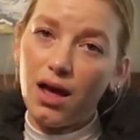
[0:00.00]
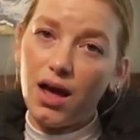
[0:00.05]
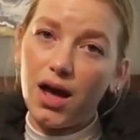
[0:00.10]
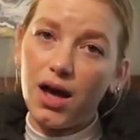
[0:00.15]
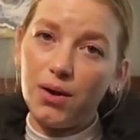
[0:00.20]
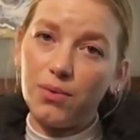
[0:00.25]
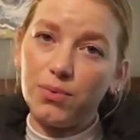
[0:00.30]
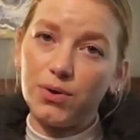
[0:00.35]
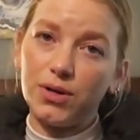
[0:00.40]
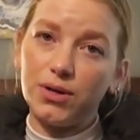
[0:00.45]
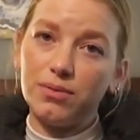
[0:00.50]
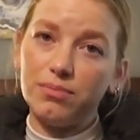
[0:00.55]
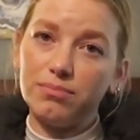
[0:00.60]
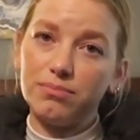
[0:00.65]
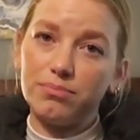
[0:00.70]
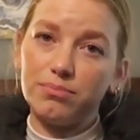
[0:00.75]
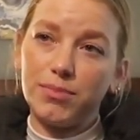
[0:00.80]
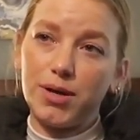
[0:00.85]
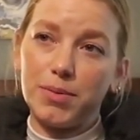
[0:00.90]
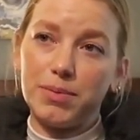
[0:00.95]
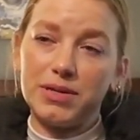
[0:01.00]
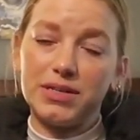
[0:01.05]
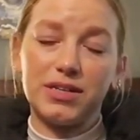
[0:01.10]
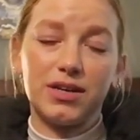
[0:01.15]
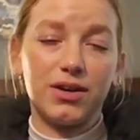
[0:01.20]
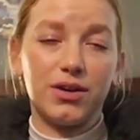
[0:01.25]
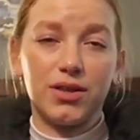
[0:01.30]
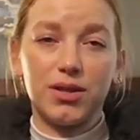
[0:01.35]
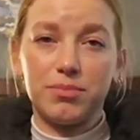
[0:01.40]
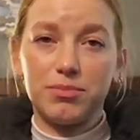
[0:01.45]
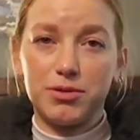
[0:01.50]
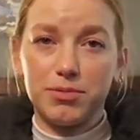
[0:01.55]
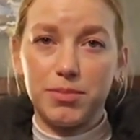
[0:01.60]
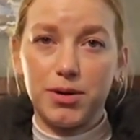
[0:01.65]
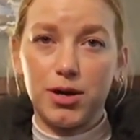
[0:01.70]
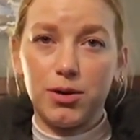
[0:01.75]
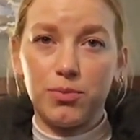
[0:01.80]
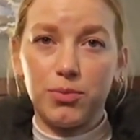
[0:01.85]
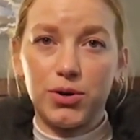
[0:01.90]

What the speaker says: I will maybe tell you them tomorrow